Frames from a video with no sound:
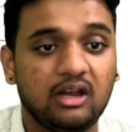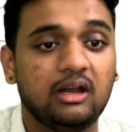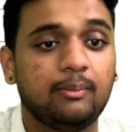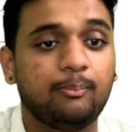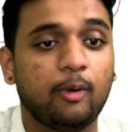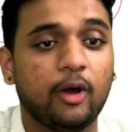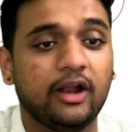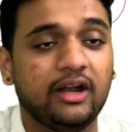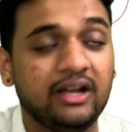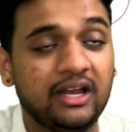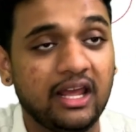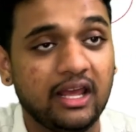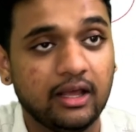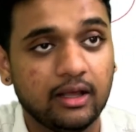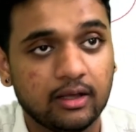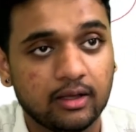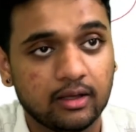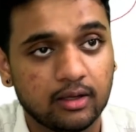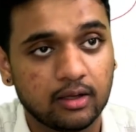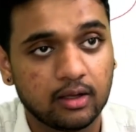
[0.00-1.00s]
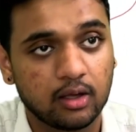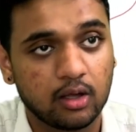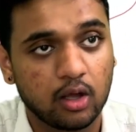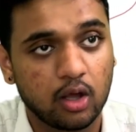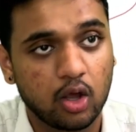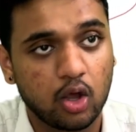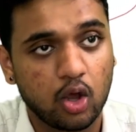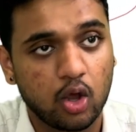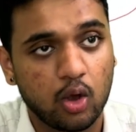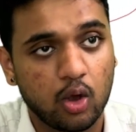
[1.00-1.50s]
Point D.
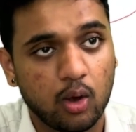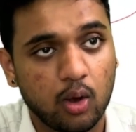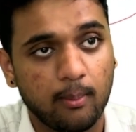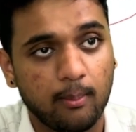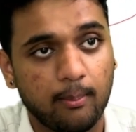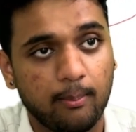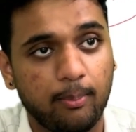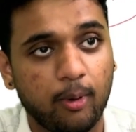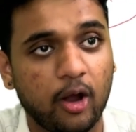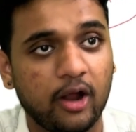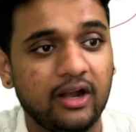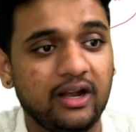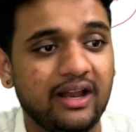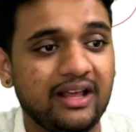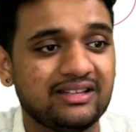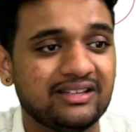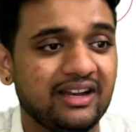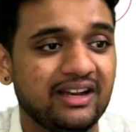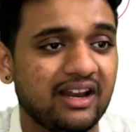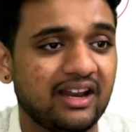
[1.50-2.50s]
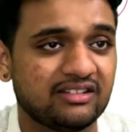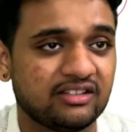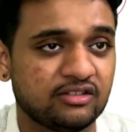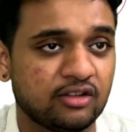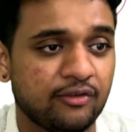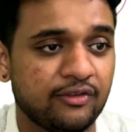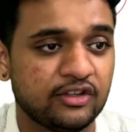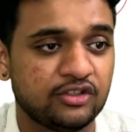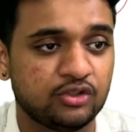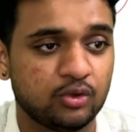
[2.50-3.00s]
Point D is an intersection
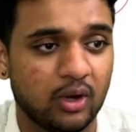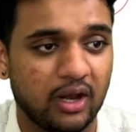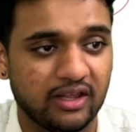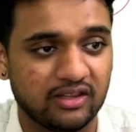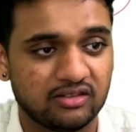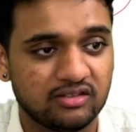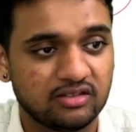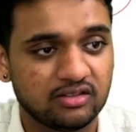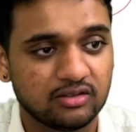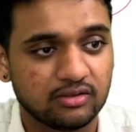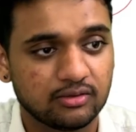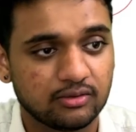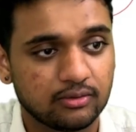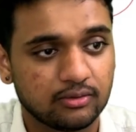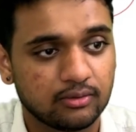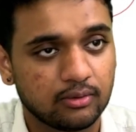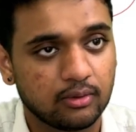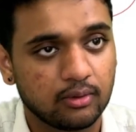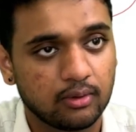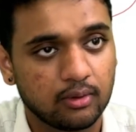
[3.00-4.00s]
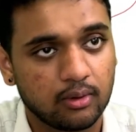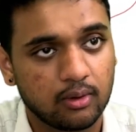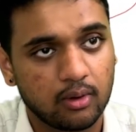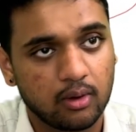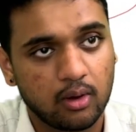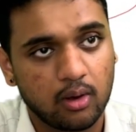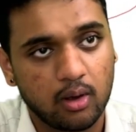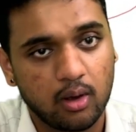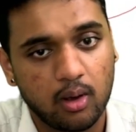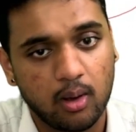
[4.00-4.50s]
of which 2 lines?
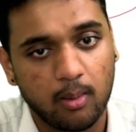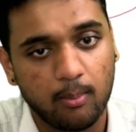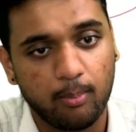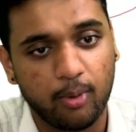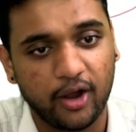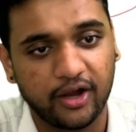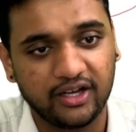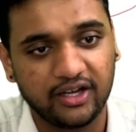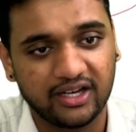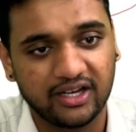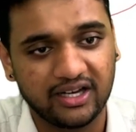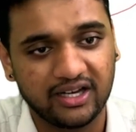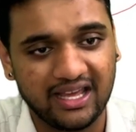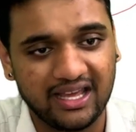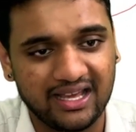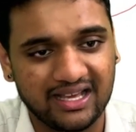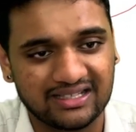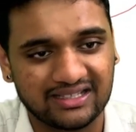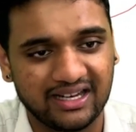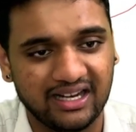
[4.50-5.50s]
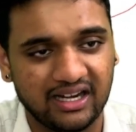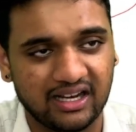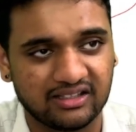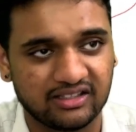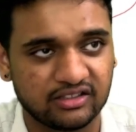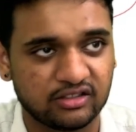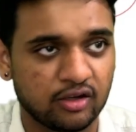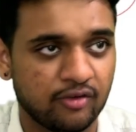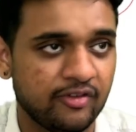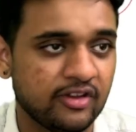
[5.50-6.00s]
Point D is an
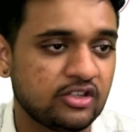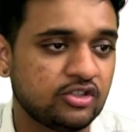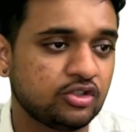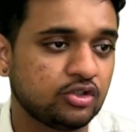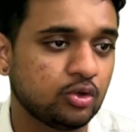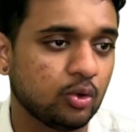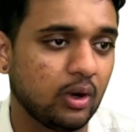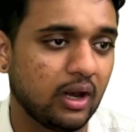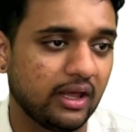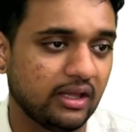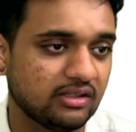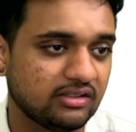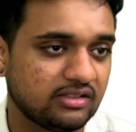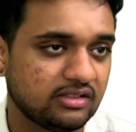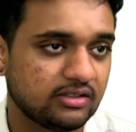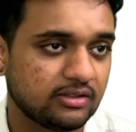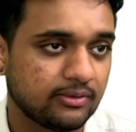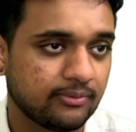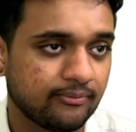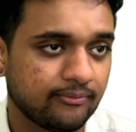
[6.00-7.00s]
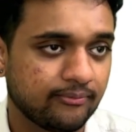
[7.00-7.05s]
intersection of which 2 lines?